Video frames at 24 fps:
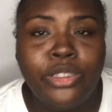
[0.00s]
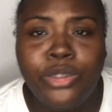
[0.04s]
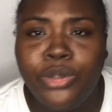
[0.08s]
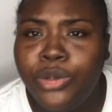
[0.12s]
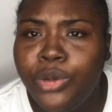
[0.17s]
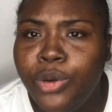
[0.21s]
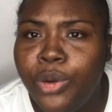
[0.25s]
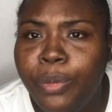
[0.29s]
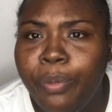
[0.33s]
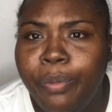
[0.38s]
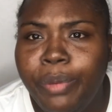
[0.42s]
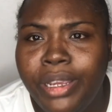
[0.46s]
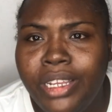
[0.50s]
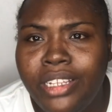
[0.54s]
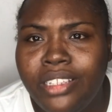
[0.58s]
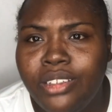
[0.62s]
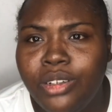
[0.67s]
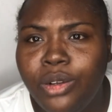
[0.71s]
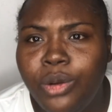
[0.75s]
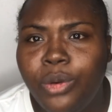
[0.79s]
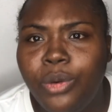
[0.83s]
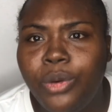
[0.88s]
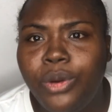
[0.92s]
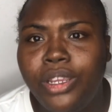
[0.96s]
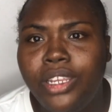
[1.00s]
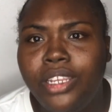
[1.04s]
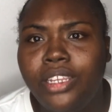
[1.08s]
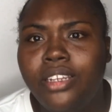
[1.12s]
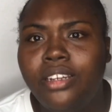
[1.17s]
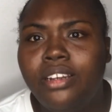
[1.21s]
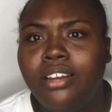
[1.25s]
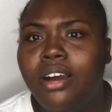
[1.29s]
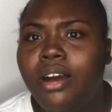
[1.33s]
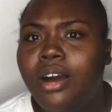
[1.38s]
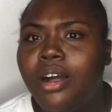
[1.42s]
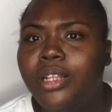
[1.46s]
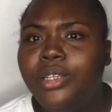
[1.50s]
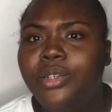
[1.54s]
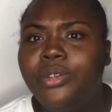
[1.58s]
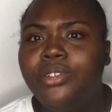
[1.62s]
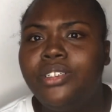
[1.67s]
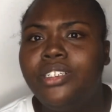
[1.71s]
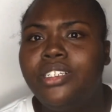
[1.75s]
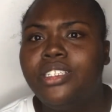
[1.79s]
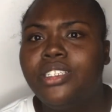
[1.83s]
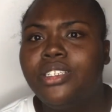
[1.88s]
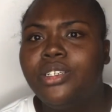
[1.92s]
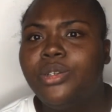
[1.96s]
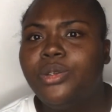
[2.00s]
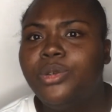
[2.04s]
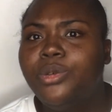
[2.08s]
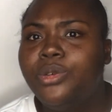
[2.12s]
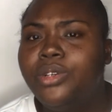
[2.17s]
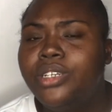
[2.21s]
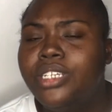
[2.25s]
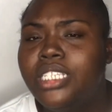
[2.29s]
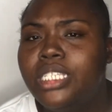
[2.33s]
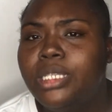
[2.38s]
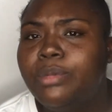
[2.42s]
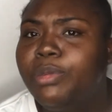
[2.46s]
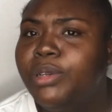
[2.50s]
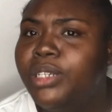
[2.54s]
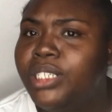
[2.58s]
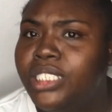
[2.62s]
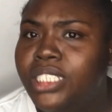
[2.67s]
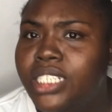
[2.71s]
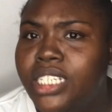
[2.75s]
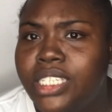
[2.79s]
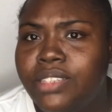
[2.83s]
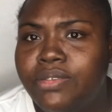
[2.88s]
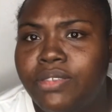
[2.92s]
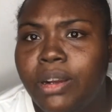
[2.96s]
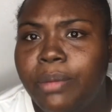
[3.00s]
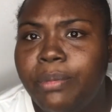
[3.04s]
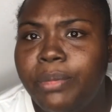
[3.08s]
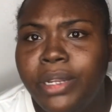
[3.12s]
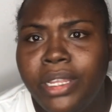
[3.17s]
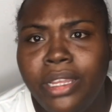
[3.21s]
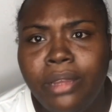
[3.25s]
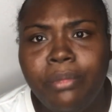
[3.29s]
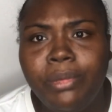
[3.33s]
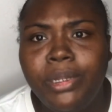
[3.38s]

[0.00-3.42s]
You don't pay to go in. All you need to do is purchase from them.